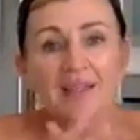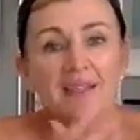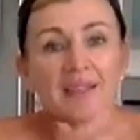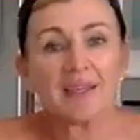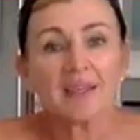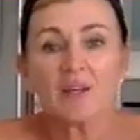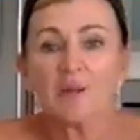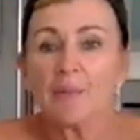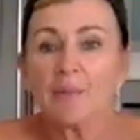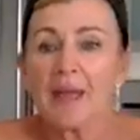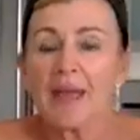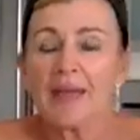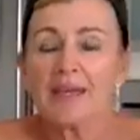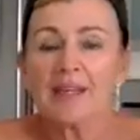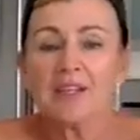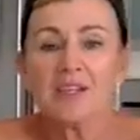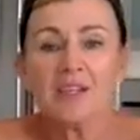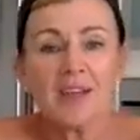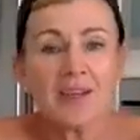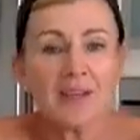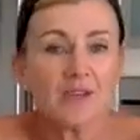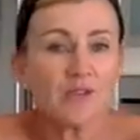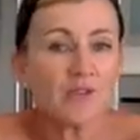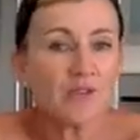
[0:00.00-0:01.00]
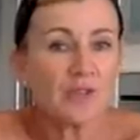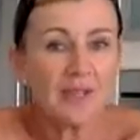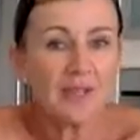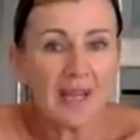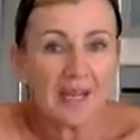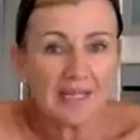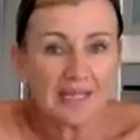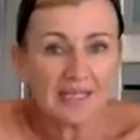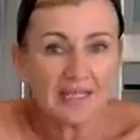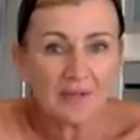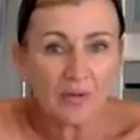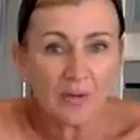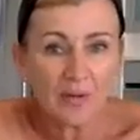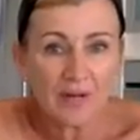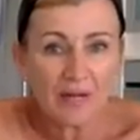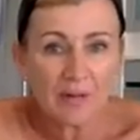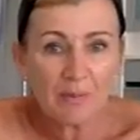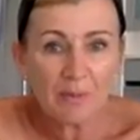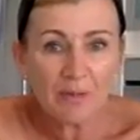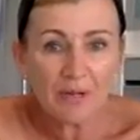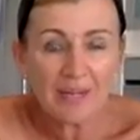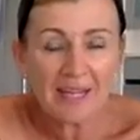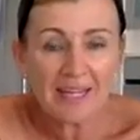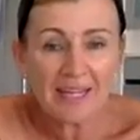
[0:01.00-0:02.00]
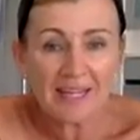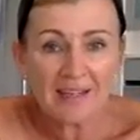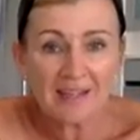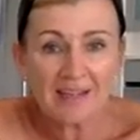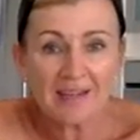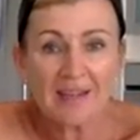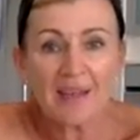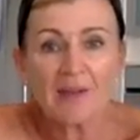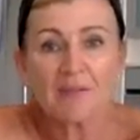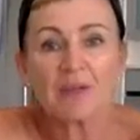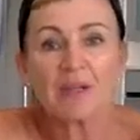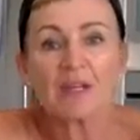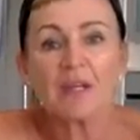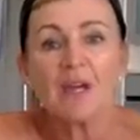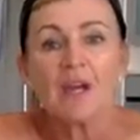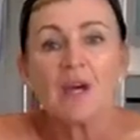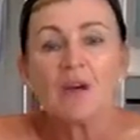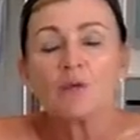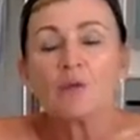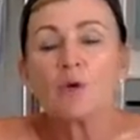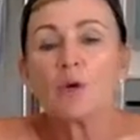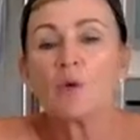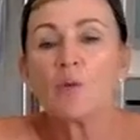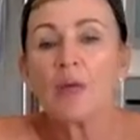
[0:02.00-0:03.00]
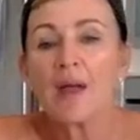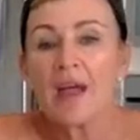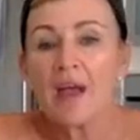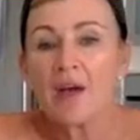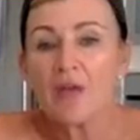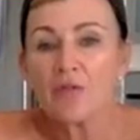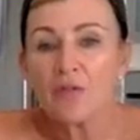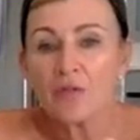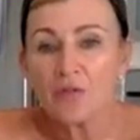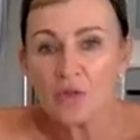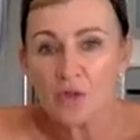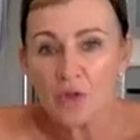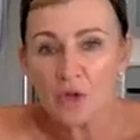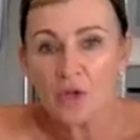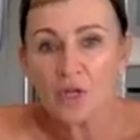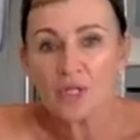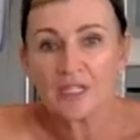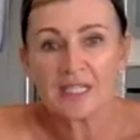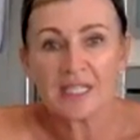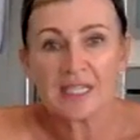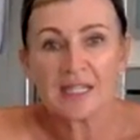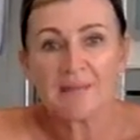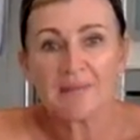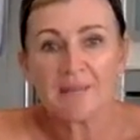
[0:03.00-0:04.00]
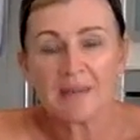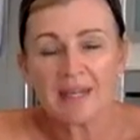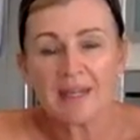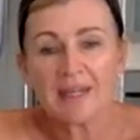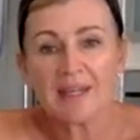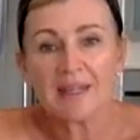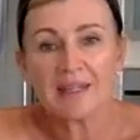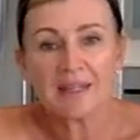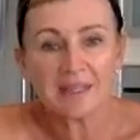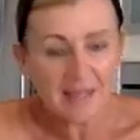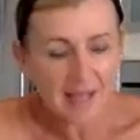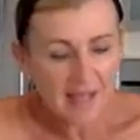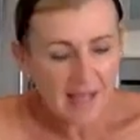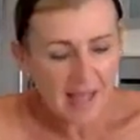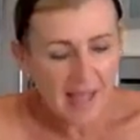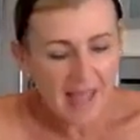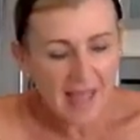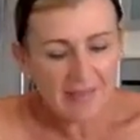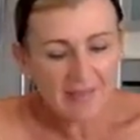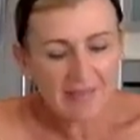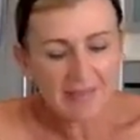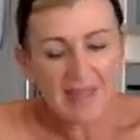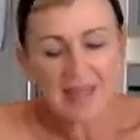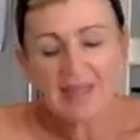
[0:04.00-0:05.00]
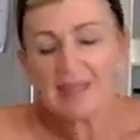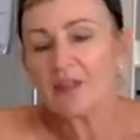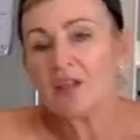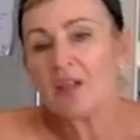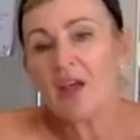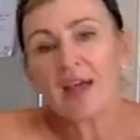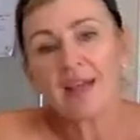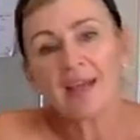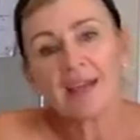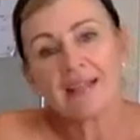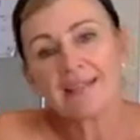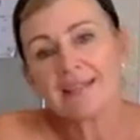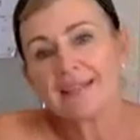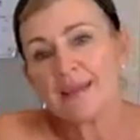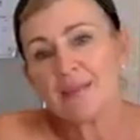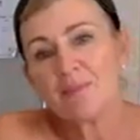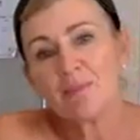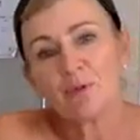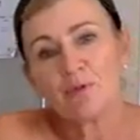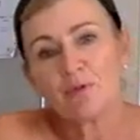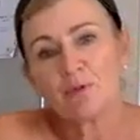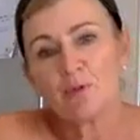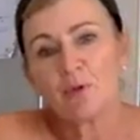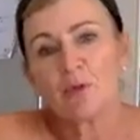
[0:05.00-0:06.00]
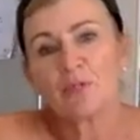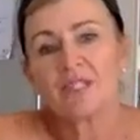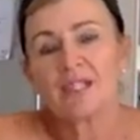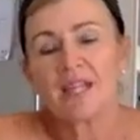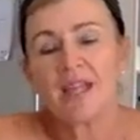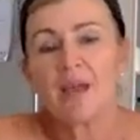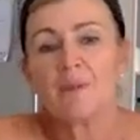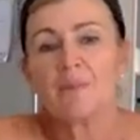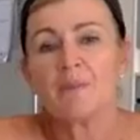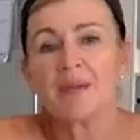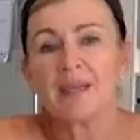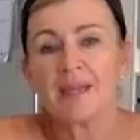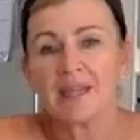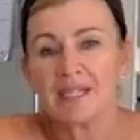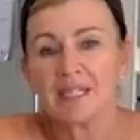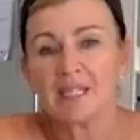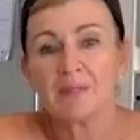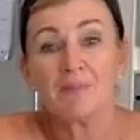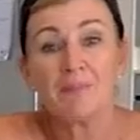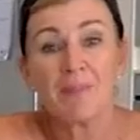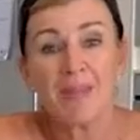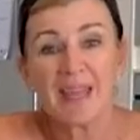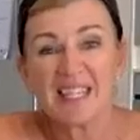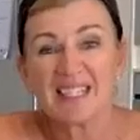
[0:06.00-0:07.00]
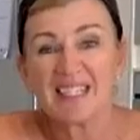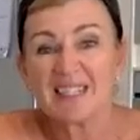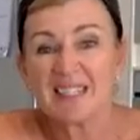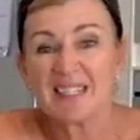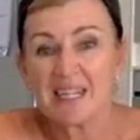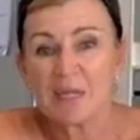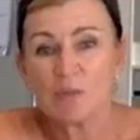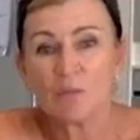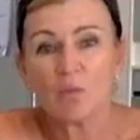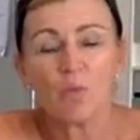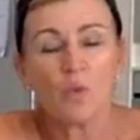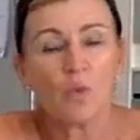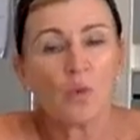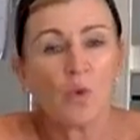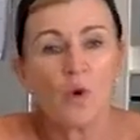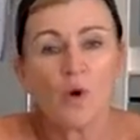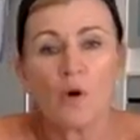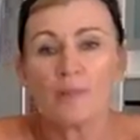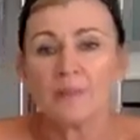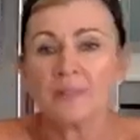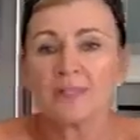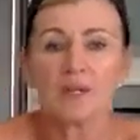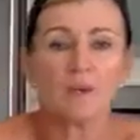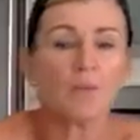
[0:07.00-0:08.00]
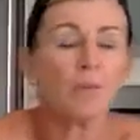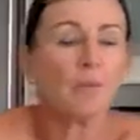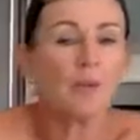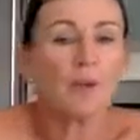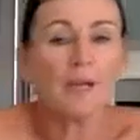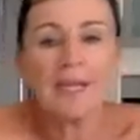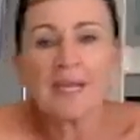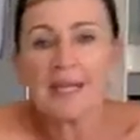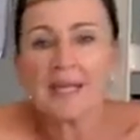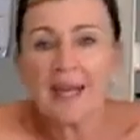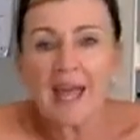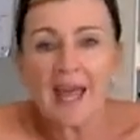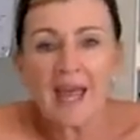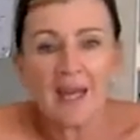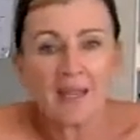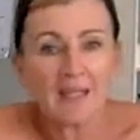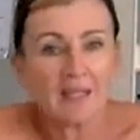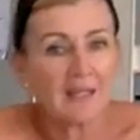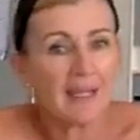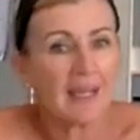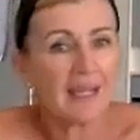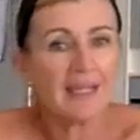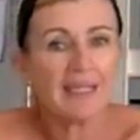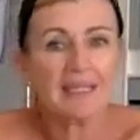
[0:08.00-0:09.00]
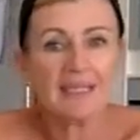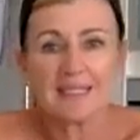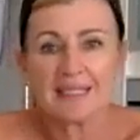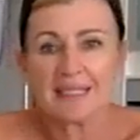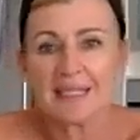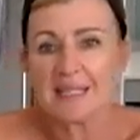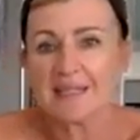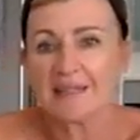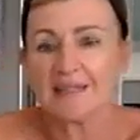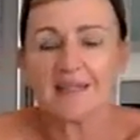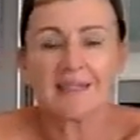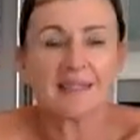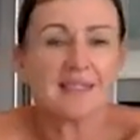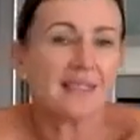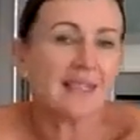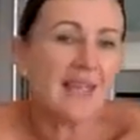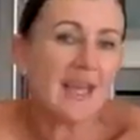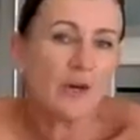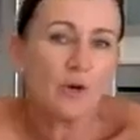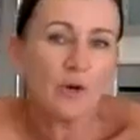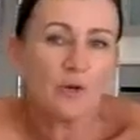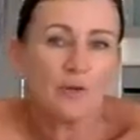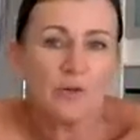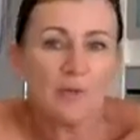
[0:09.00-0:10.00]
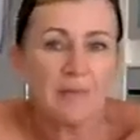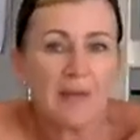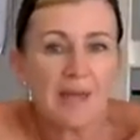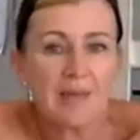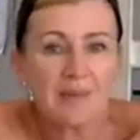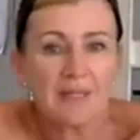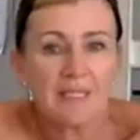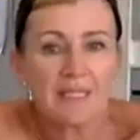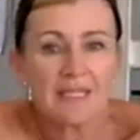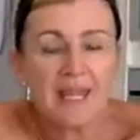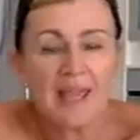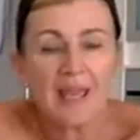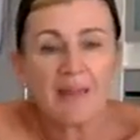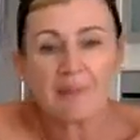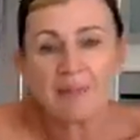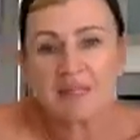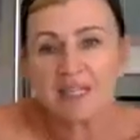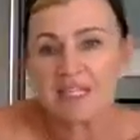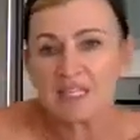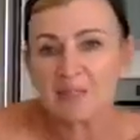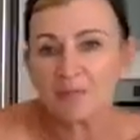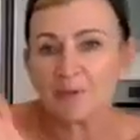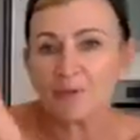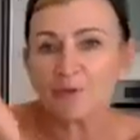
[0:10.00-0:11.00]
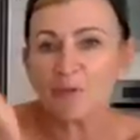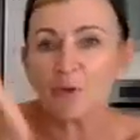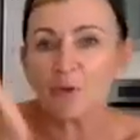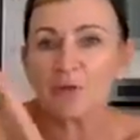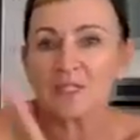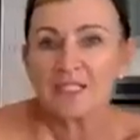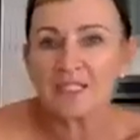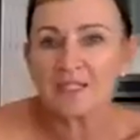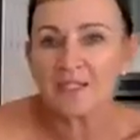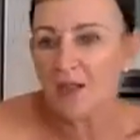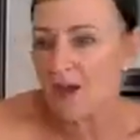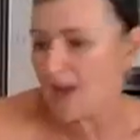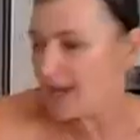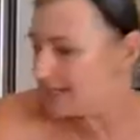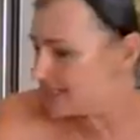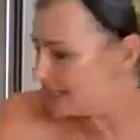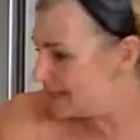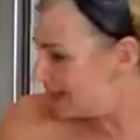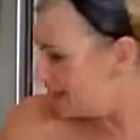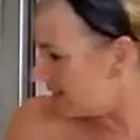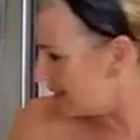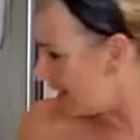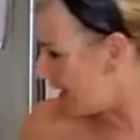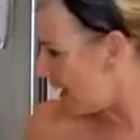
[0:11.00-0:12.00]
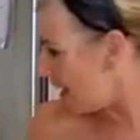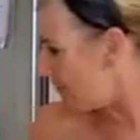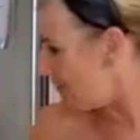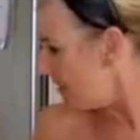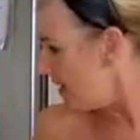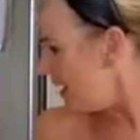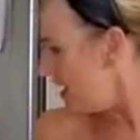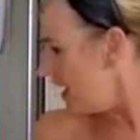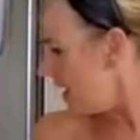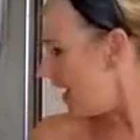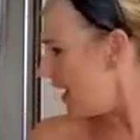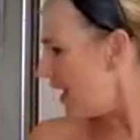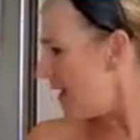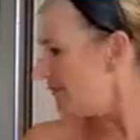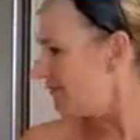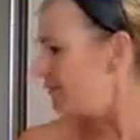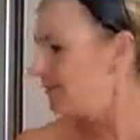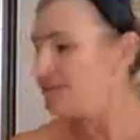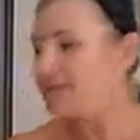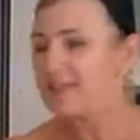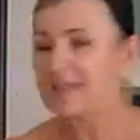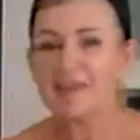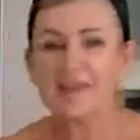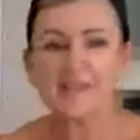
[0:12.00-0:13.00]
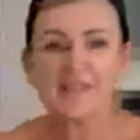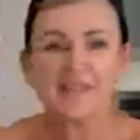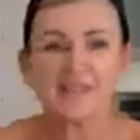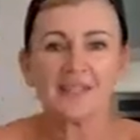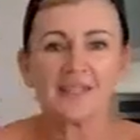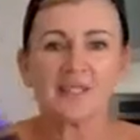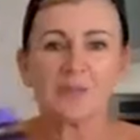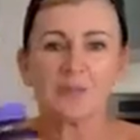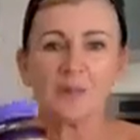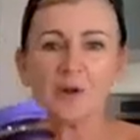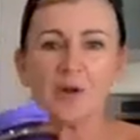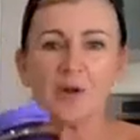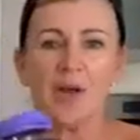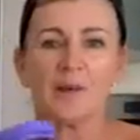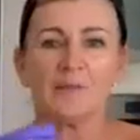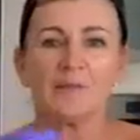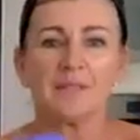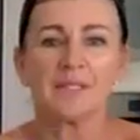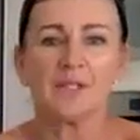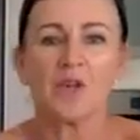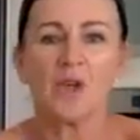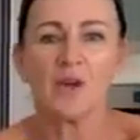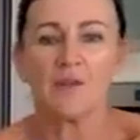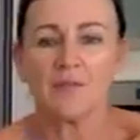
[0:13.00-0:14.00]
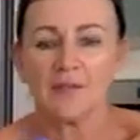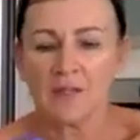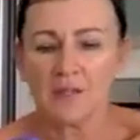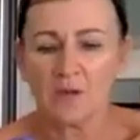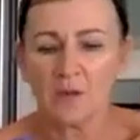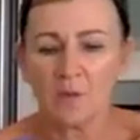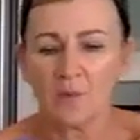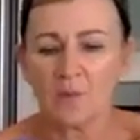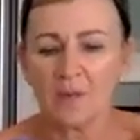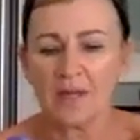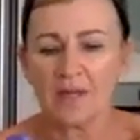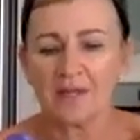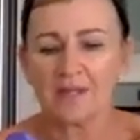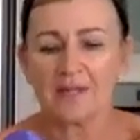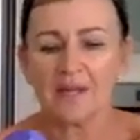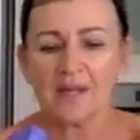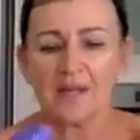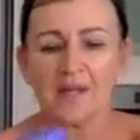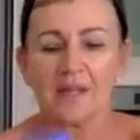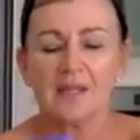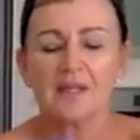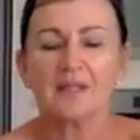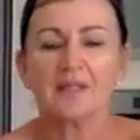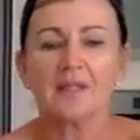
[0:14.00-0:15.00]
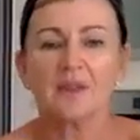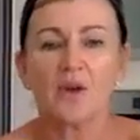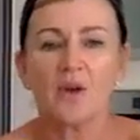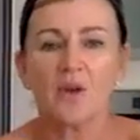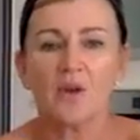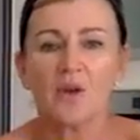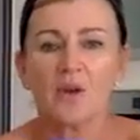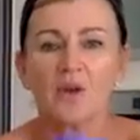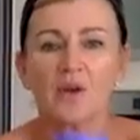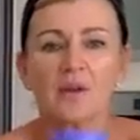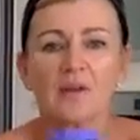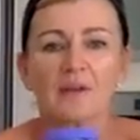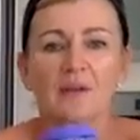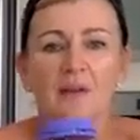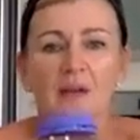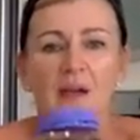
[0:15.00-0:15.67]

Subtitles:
You're going to bake in your 180 degree preheated oven for around 30 minutes. And then, like I said before, damper is best eaten warm. So bring it out, let it sit and settle for maybe 10 minutes before slicing it up. And this is what I'm serving it with. So